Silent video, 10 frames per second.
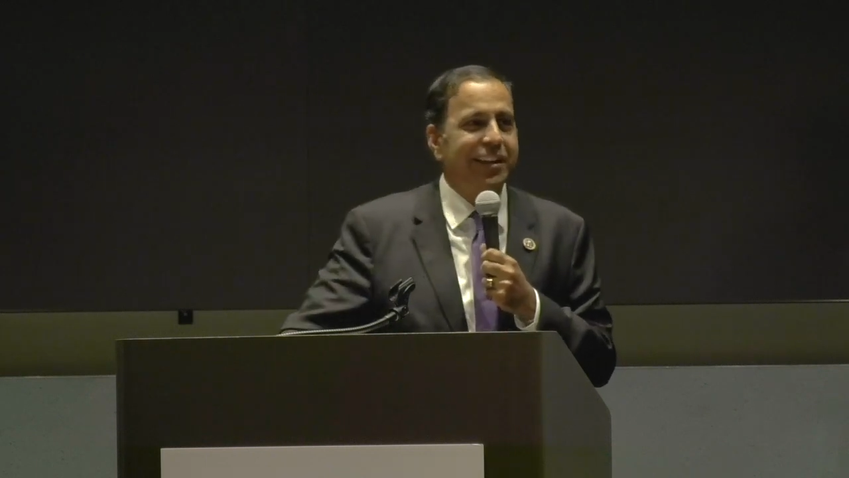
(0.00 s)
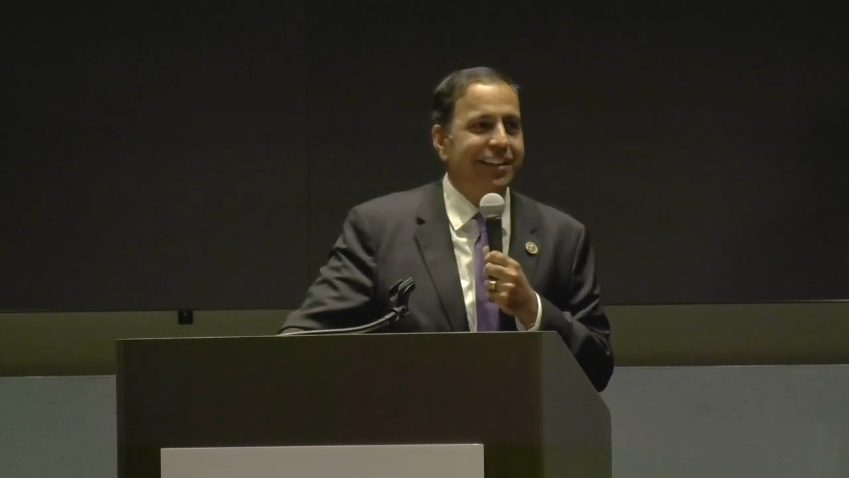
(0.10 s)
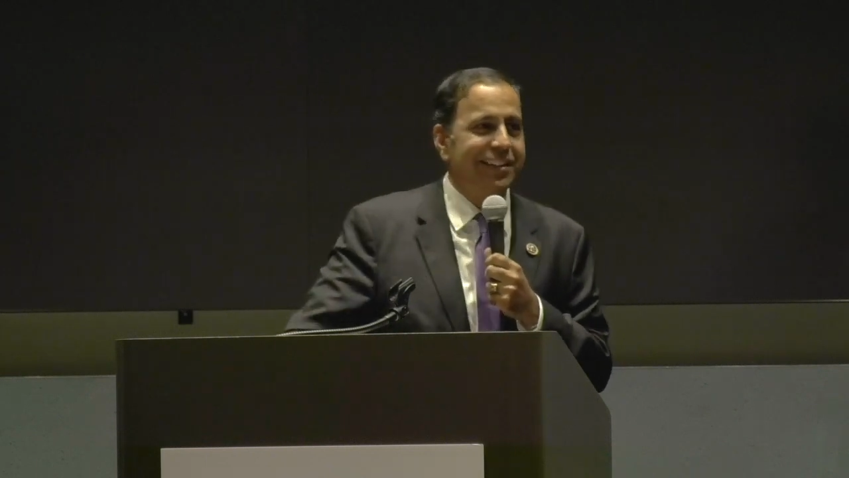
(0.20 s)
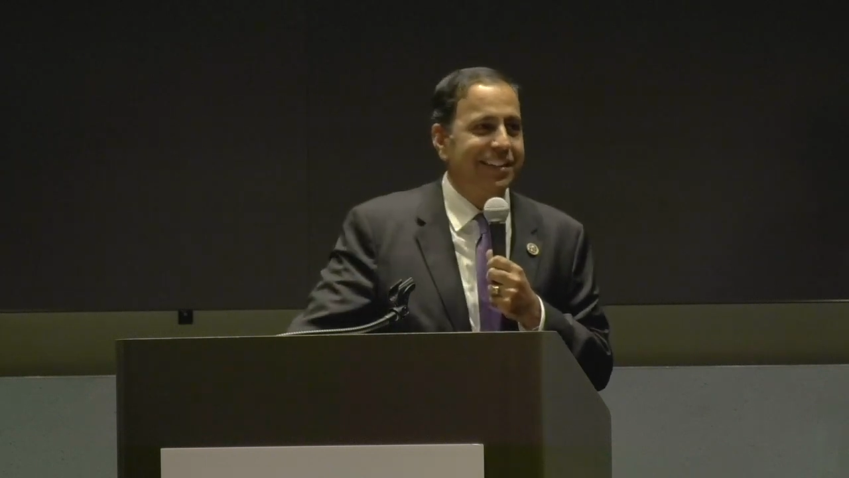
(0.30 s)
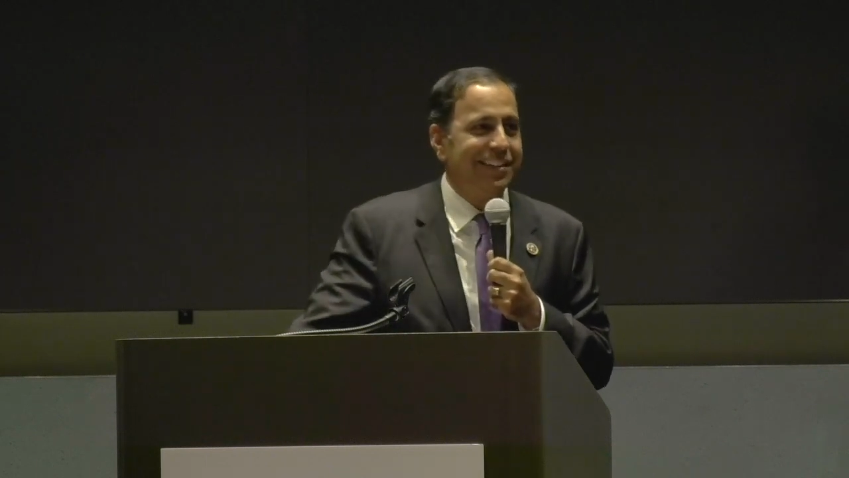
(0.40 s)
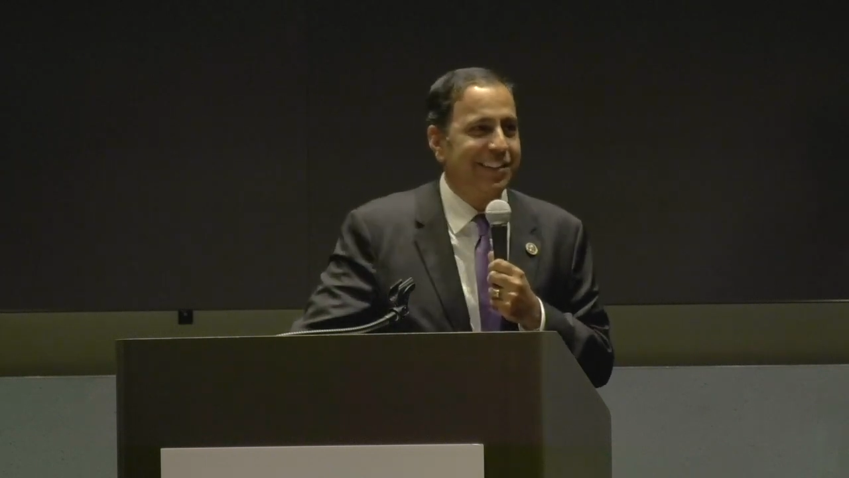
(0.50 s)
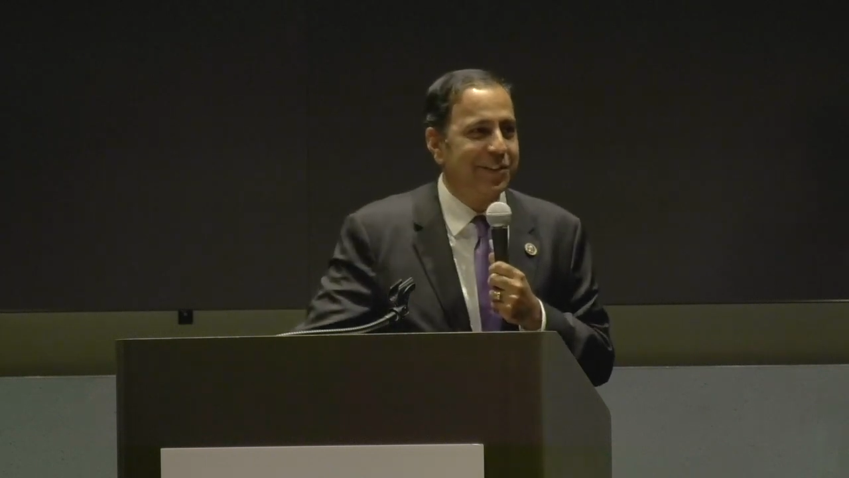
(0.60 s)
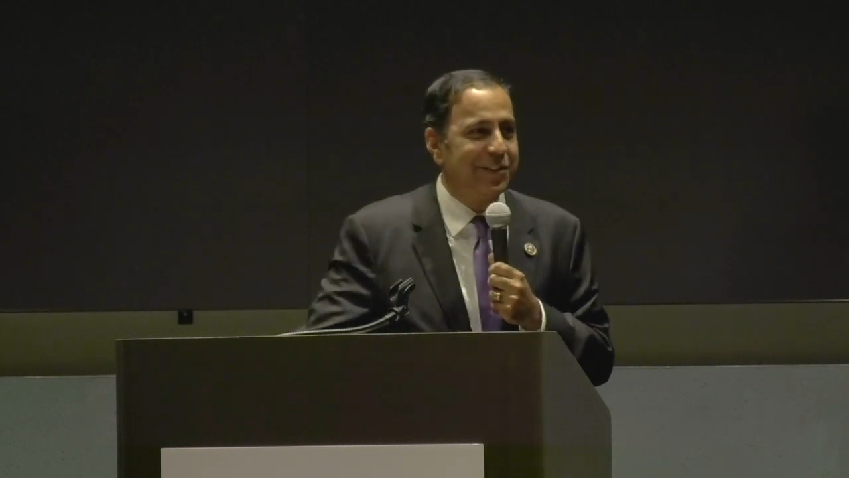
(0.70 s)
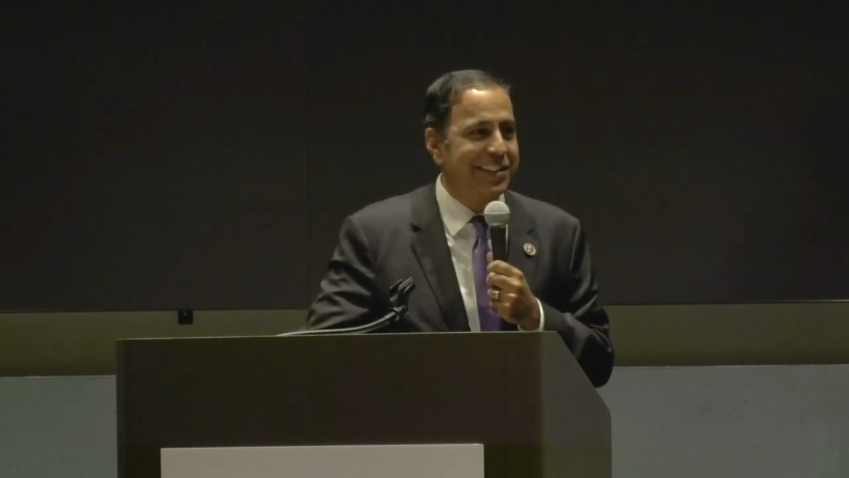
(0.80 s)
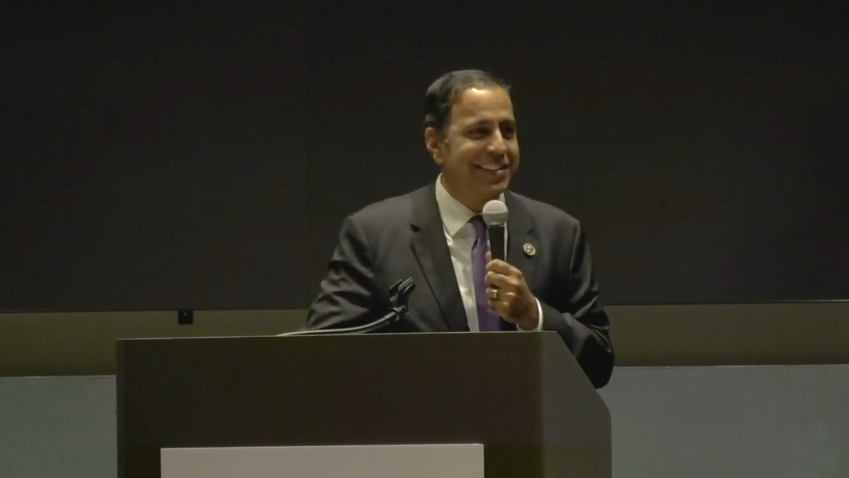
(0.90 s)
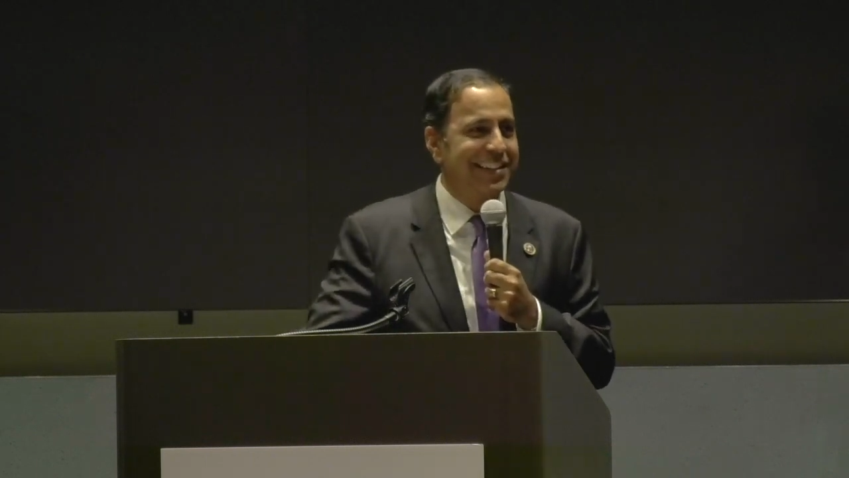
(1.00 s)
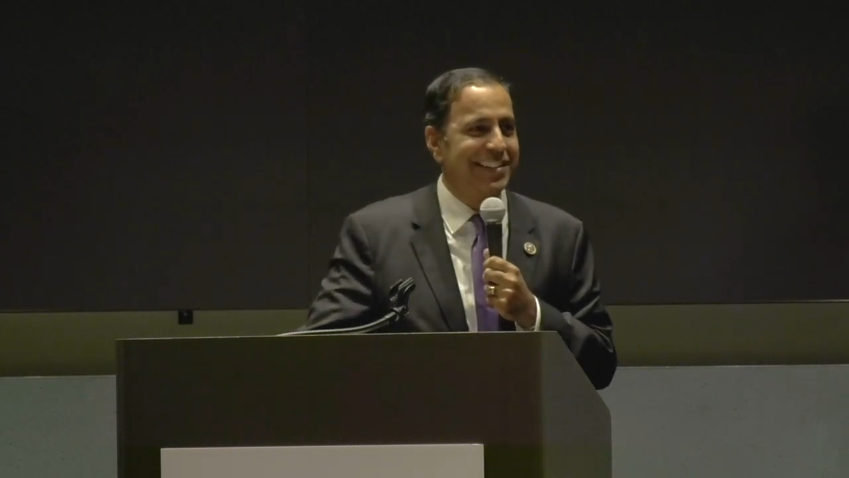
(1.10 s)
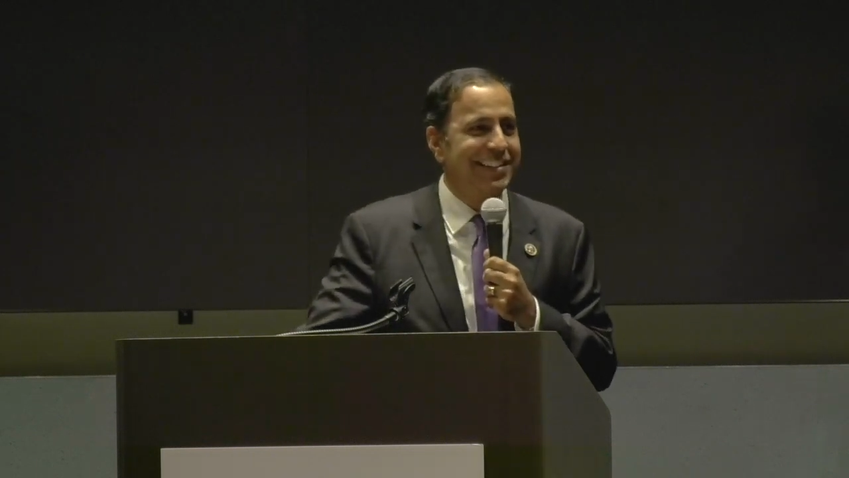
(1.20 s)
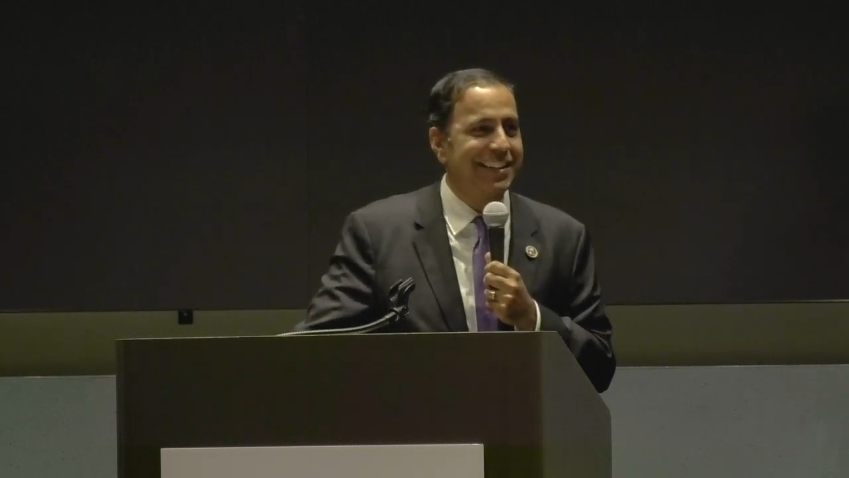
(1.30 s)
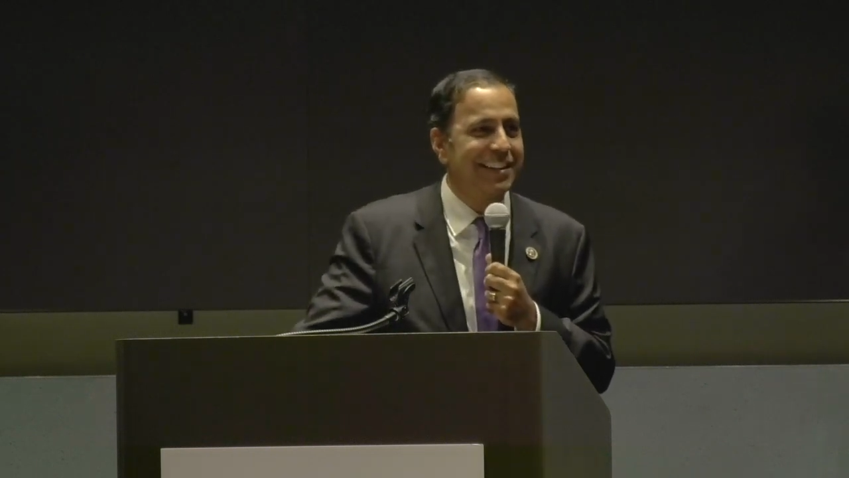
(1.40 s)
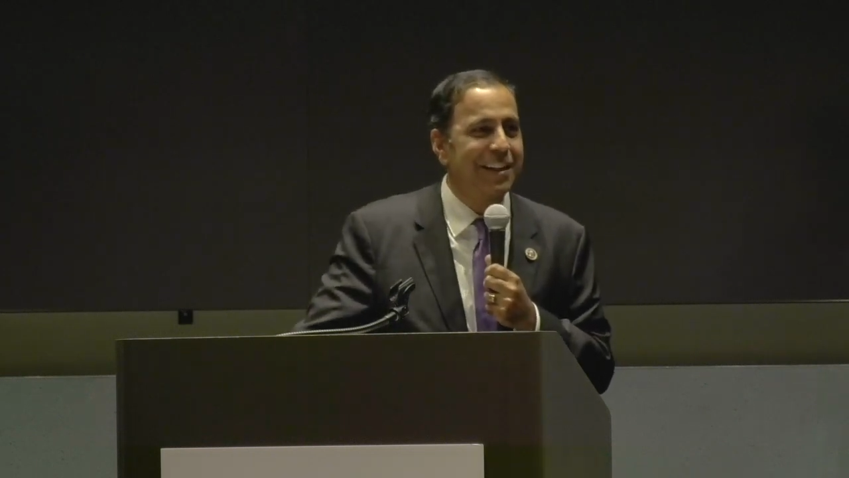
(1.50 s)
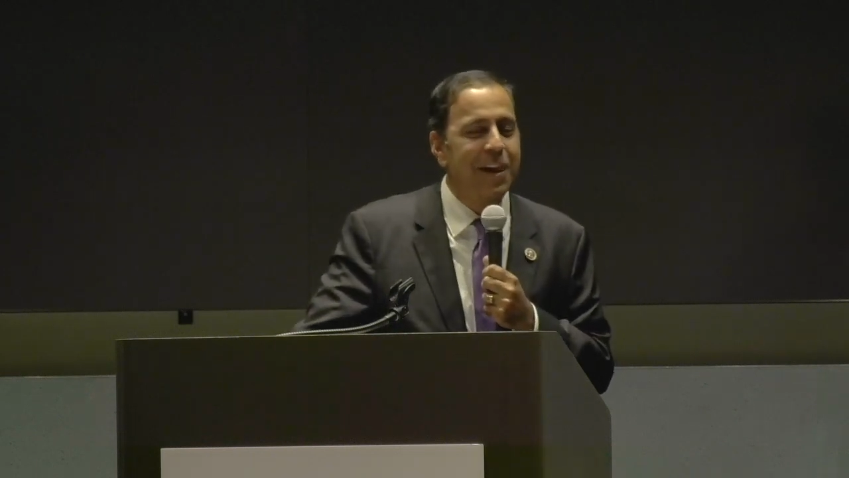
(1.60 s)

in another discussion.